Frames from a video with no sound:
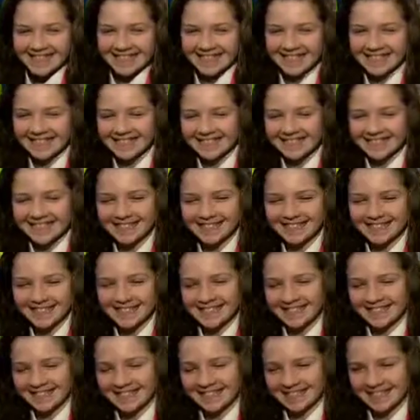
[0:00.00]

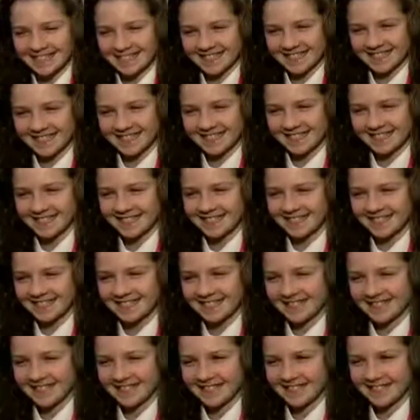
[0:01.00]

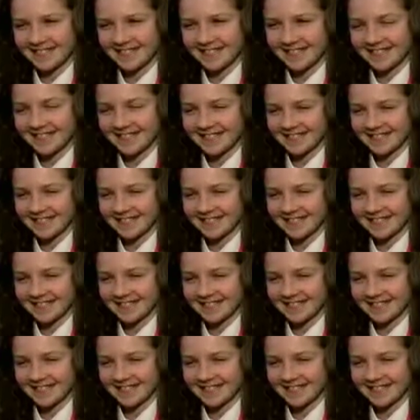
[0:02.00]
This person isn't speaking.